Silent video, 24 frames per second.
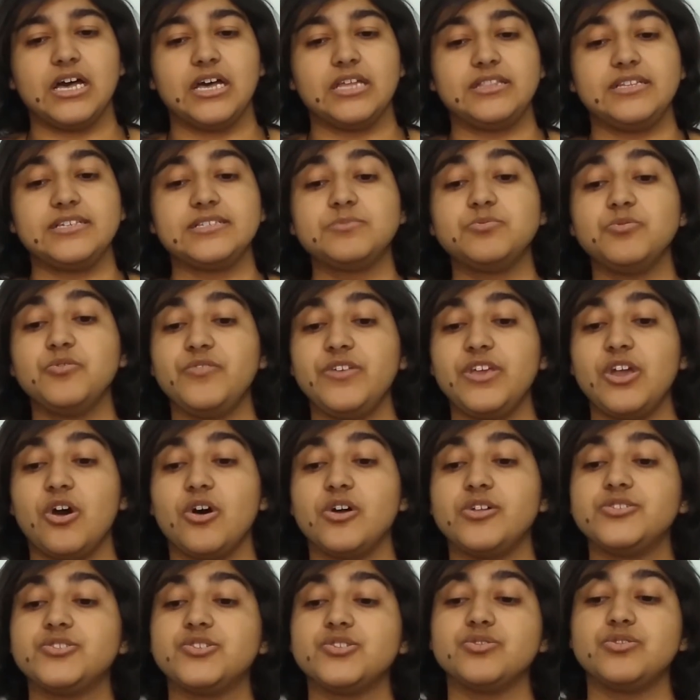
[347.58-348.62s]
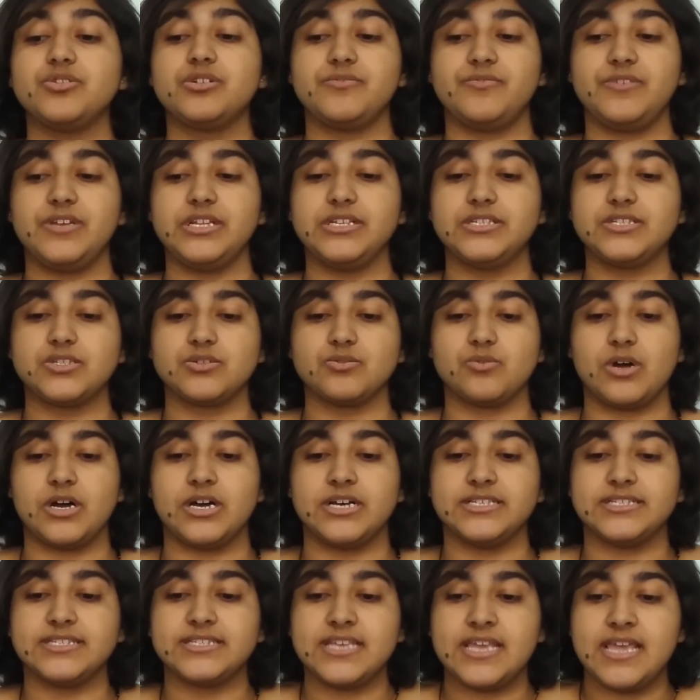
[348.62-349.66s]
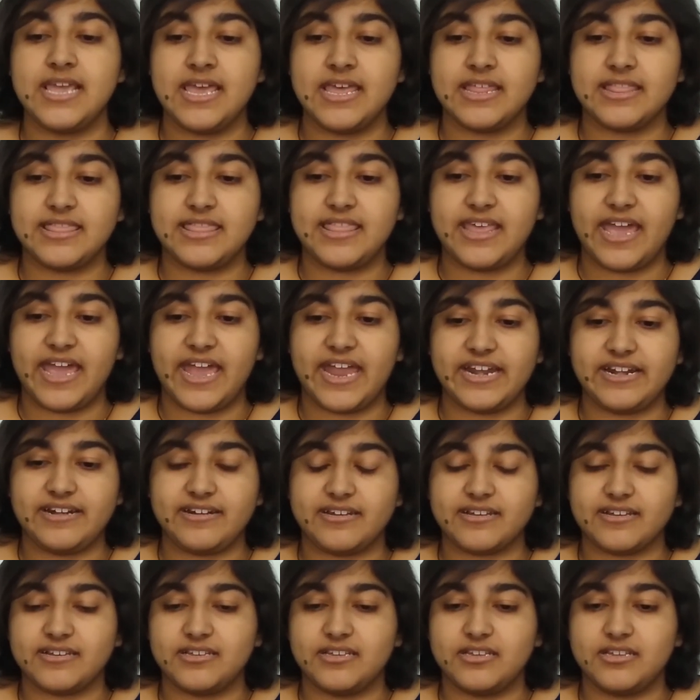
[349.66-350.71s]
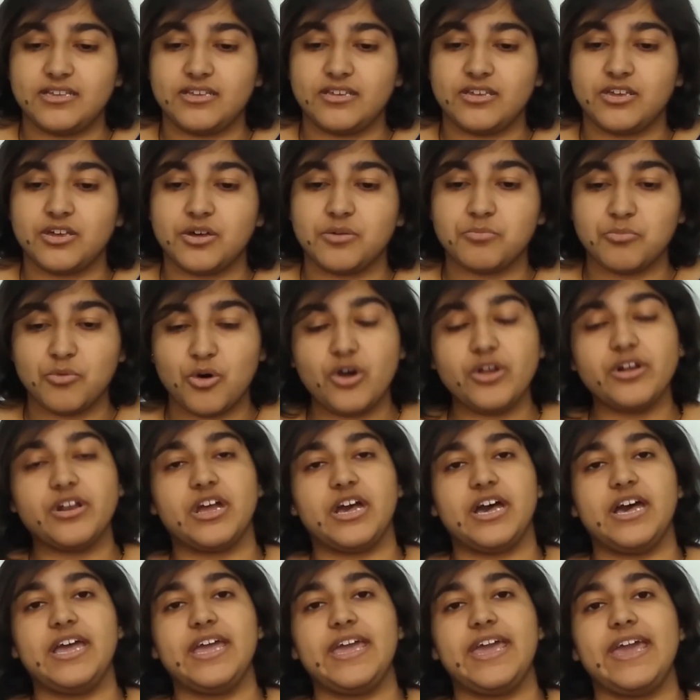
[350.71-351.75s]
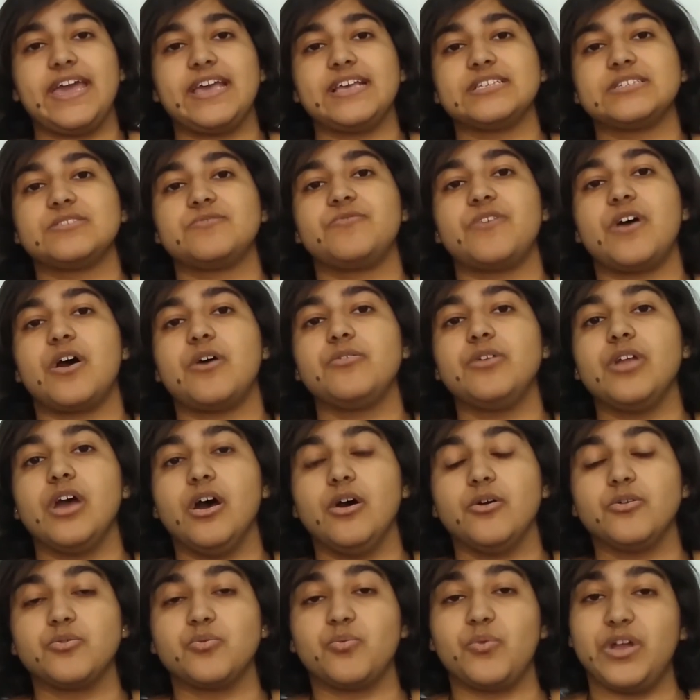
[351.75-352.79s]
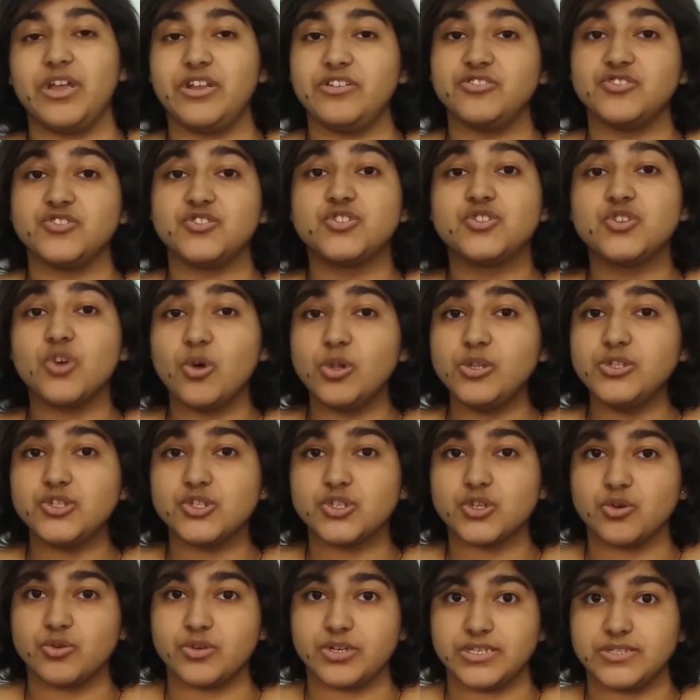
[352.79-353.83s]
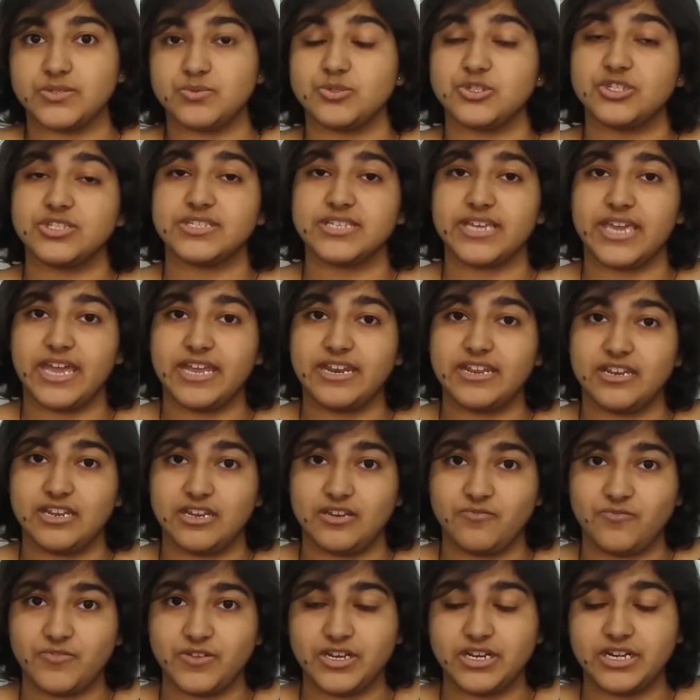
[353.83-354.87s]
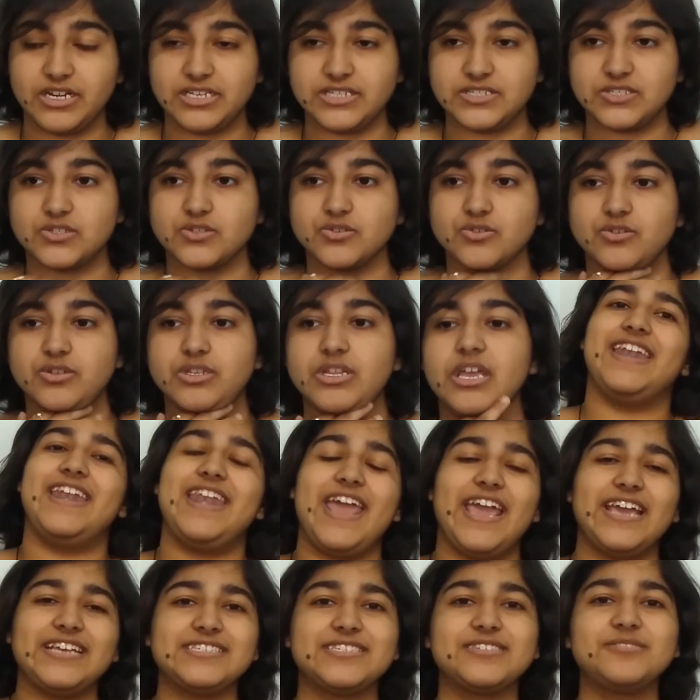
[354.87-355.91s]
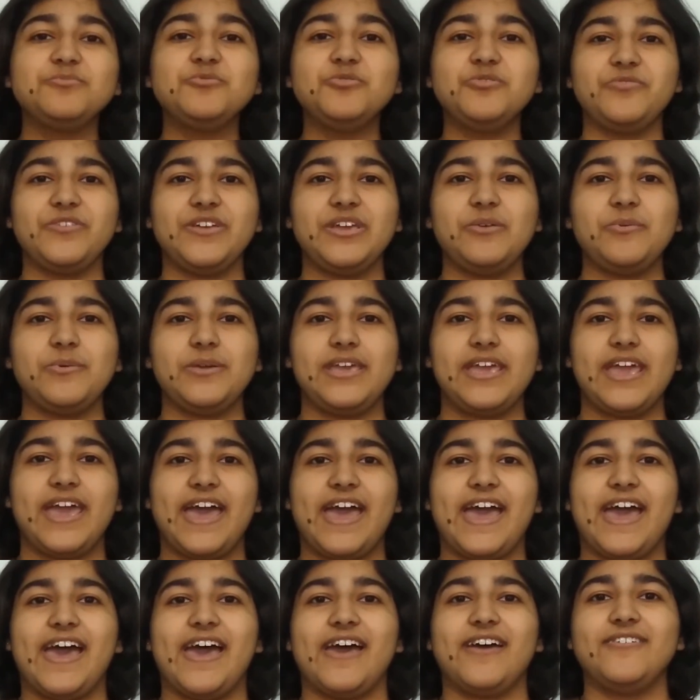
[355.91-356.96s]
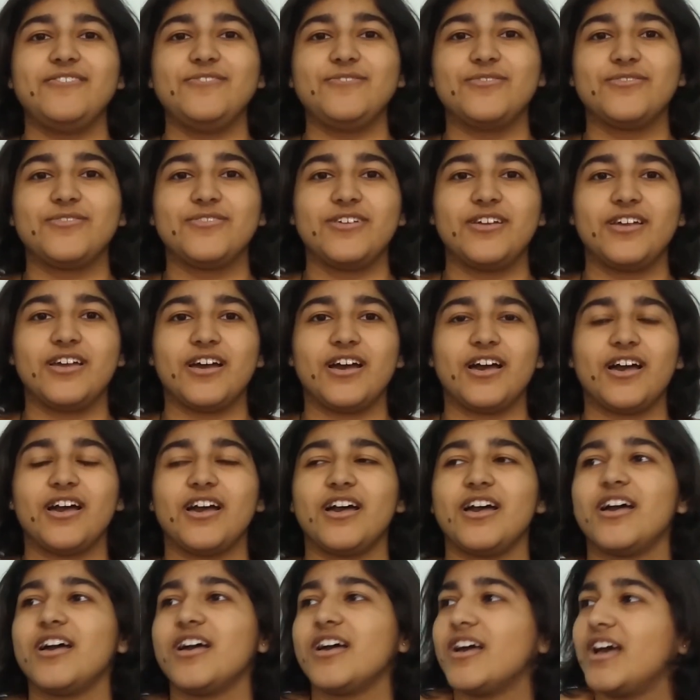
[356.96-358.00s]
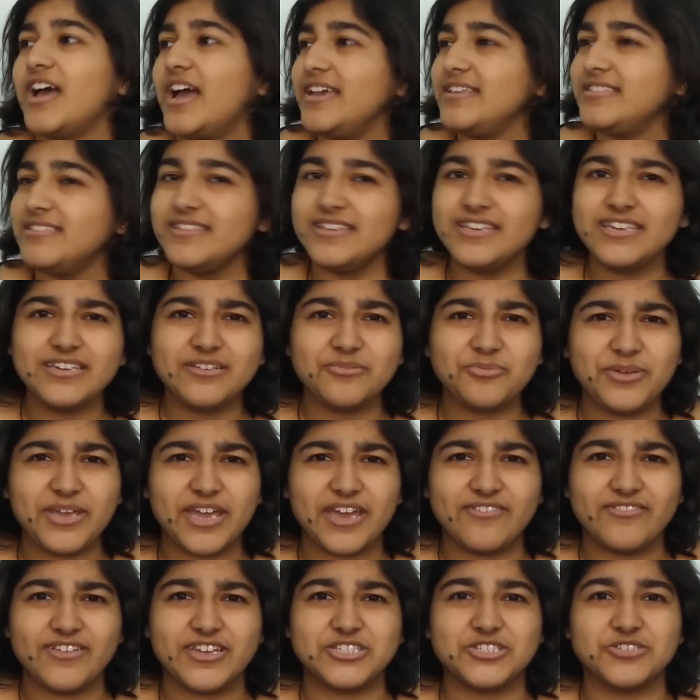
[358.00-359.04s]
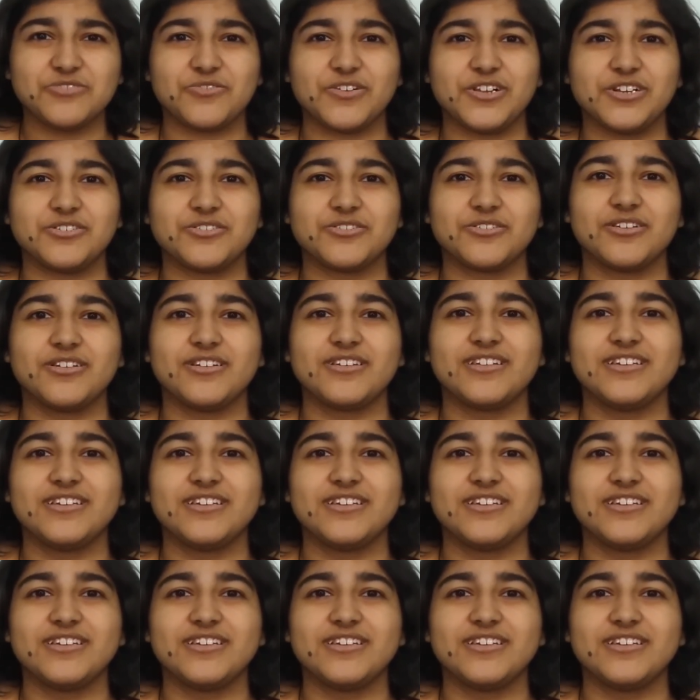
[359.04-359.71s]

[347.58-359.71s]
This movie also reveals to us that Gamora has found out where the Soul Stone is, which is again an Infinity Stone. Next movie we have, I think we have Age of Ultron.